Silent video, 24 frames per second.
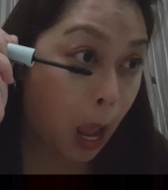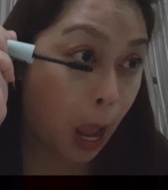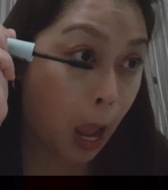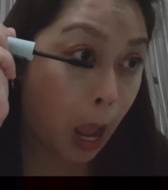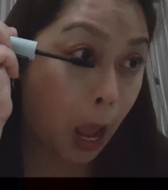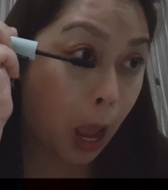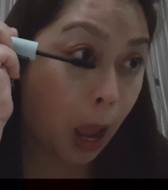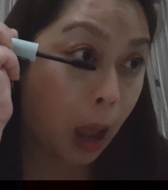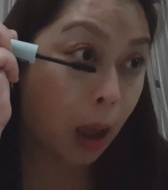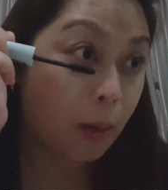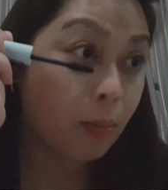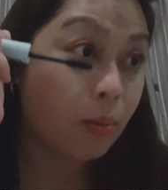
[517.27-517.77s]
then
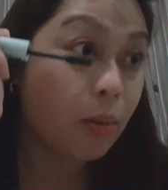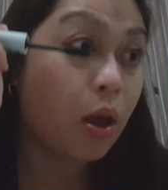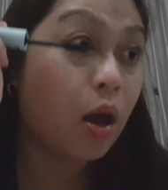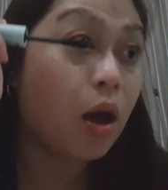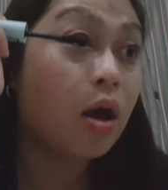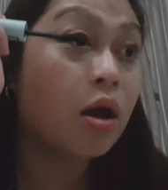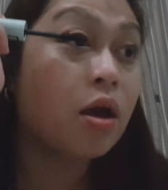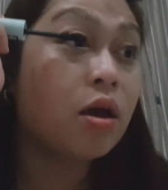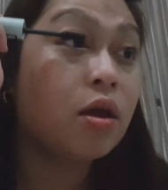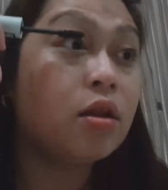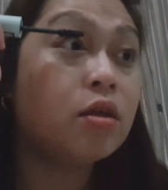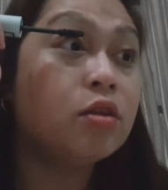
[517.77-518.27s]
I'm
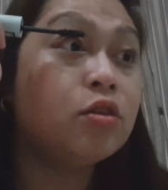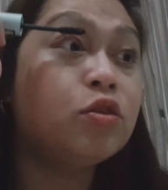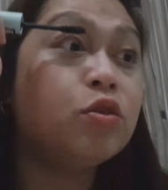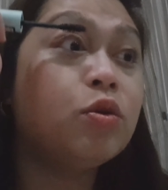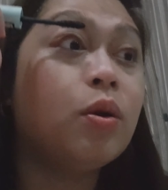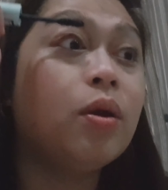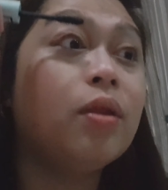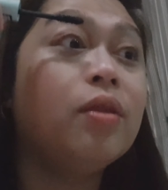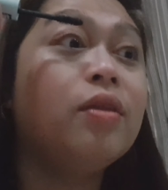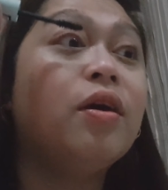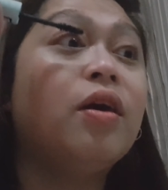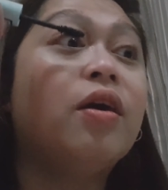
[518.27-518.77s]
not gonna
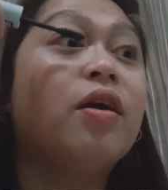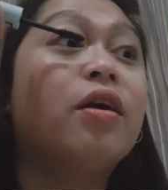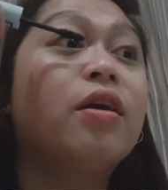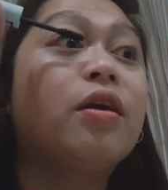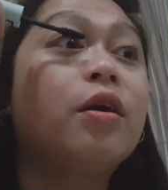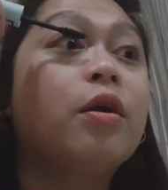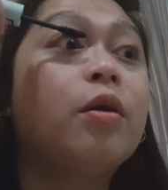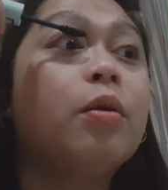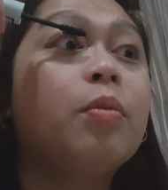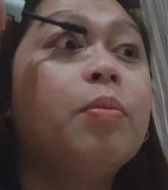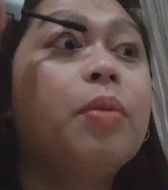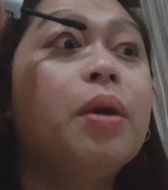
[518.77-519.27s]
do a
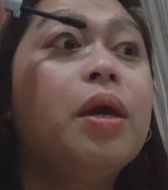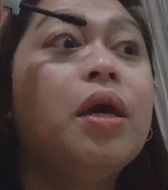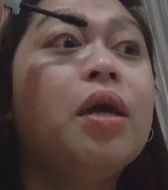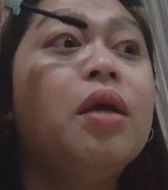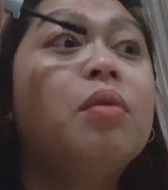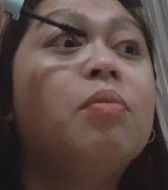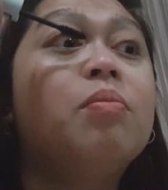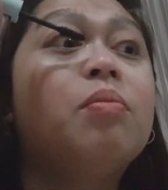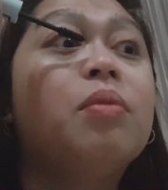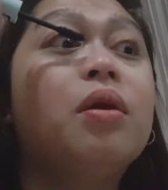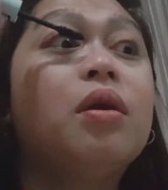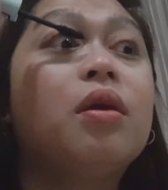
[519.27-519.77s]
darker
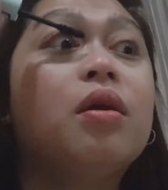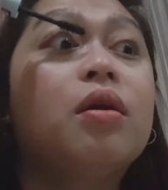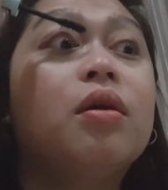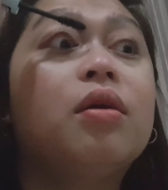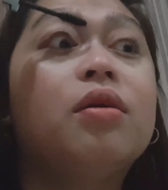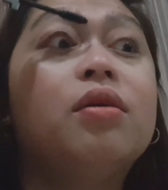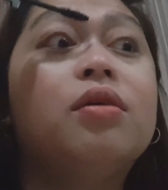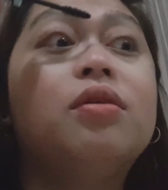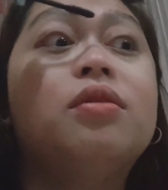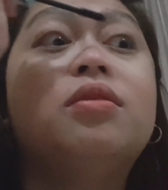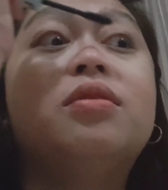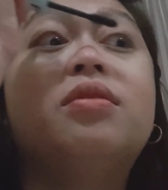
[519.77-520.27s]
bit
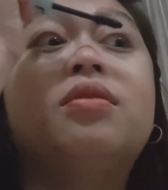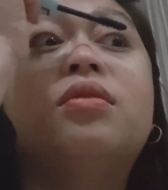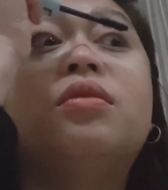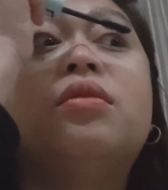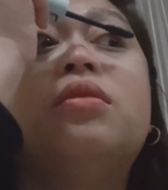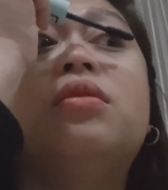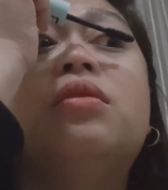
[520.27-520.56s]
because